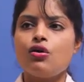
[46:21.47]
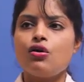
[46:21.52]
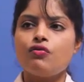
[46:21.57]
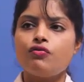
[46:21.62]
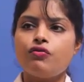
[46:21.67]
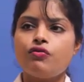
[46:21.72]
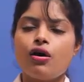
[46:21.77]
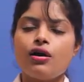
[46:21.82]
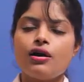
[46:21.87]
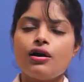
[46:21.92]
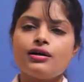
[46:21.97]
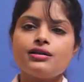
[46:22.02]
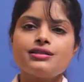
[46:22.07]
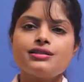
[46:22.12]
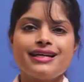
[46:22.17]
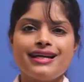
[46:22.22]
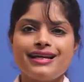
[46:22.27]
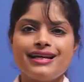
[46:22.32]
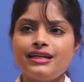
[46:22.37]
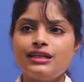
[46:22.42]
for a
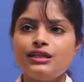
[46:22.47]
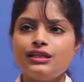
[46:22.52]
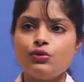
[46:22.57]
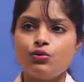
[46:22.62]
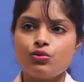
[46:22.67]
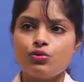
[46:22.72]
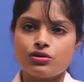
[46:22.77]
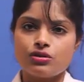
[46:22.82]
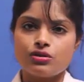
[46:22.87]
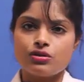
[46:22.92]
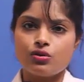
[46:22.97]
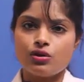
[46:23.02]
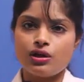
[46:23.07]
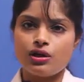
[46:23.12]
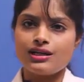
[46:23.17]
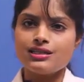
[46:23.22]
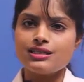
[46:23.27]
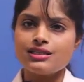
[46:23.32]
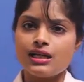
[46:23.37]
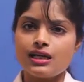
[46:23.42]
daily use
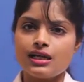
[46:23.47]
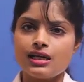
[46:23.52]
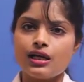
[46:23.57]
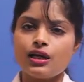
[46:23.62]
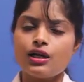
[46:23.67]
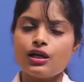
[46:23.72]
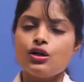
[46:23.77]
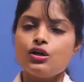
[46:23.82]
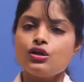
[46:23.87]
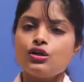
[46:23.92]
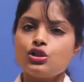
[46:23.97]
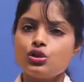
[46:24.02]
containing